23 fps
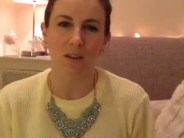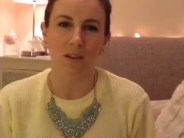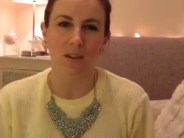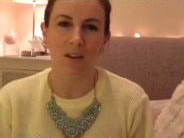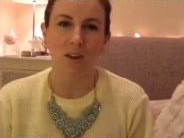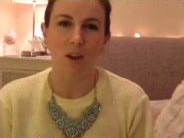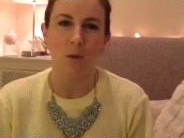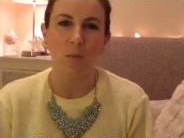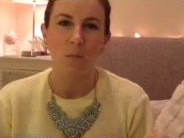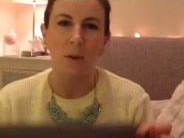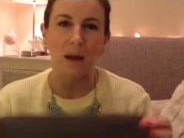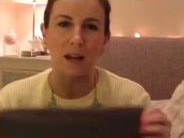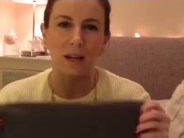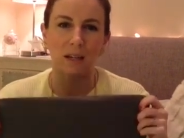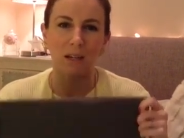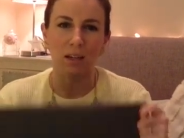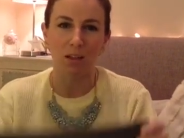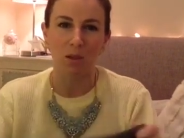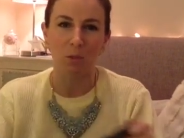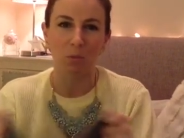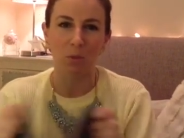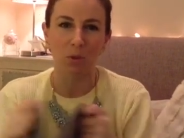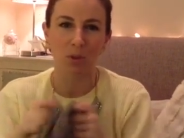They go baggy
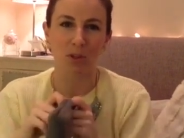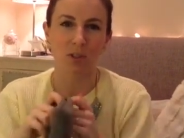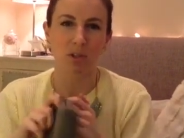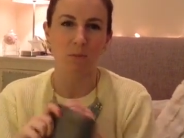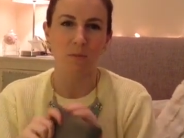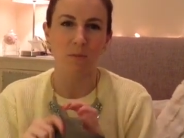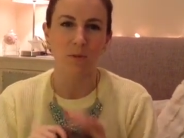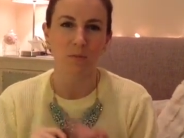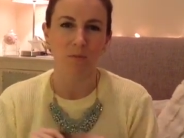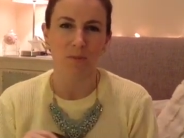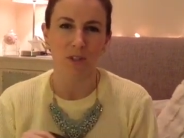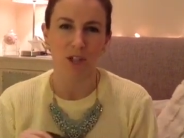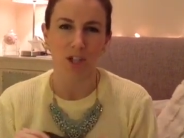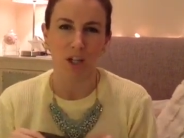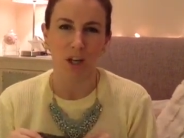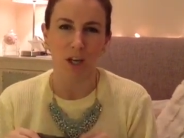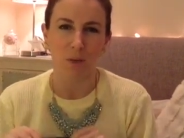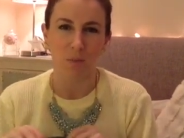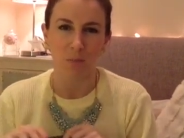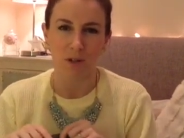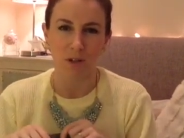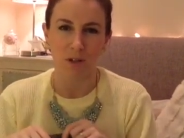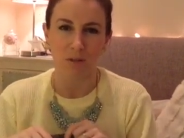at the bottom and
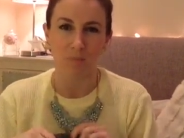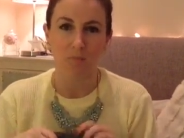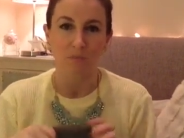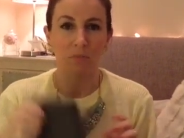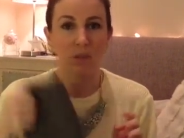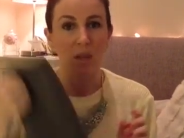misshapen.